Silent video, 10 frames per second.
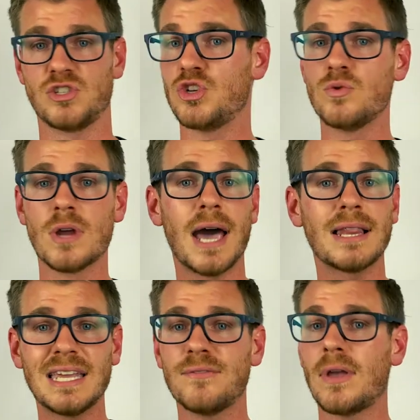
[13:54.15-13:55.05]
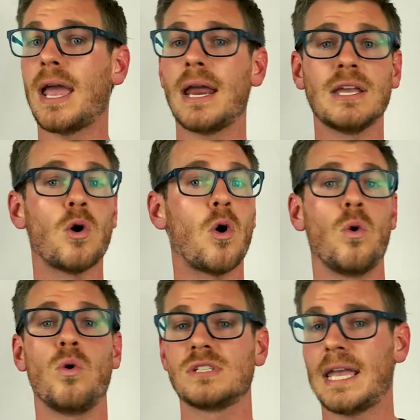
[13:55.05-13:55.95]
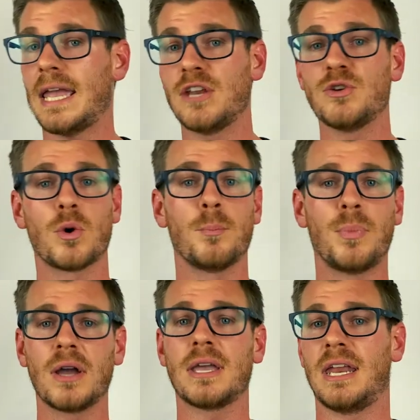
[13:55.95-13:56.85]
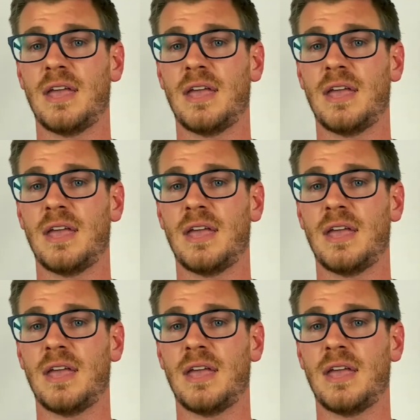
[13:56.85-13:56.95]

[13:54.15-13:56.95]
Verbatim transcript: Do not leave any holes in your bucket.